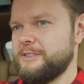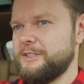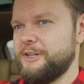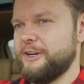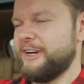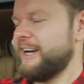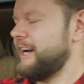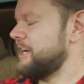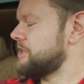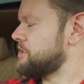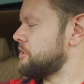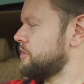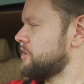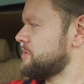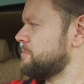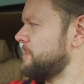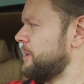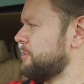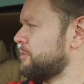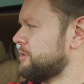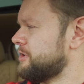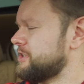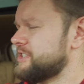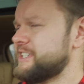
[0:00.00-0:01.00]
Yuri, I chose my
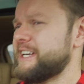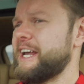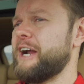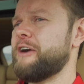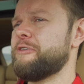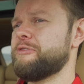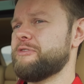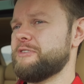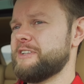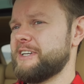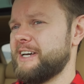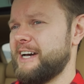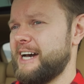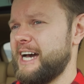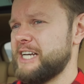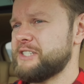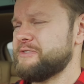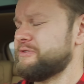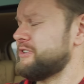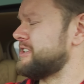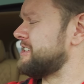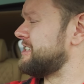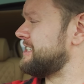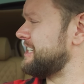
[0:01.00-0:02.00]
words carefully. I
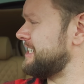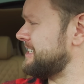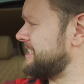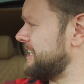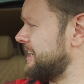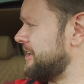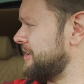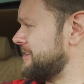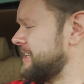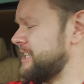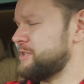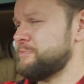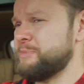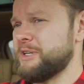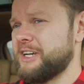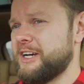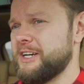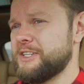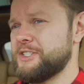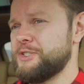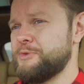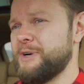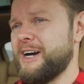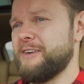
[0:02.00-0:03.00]
asked for detail. That's
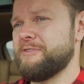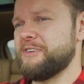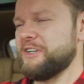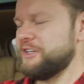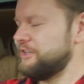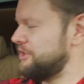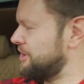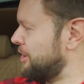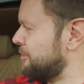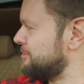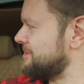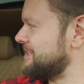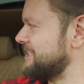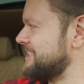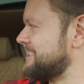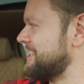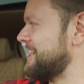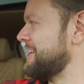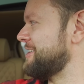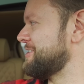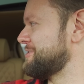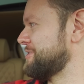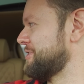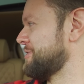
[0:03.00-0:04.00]
because you have no
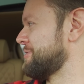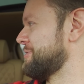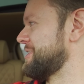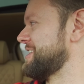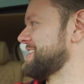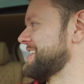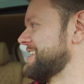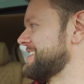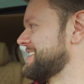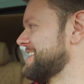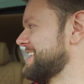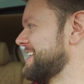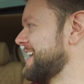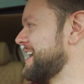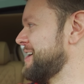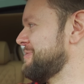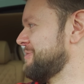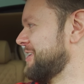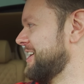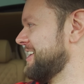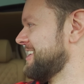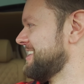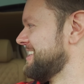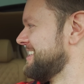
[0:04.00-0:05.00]
detail in your 360
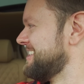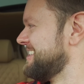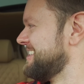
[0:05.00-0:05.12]
camera.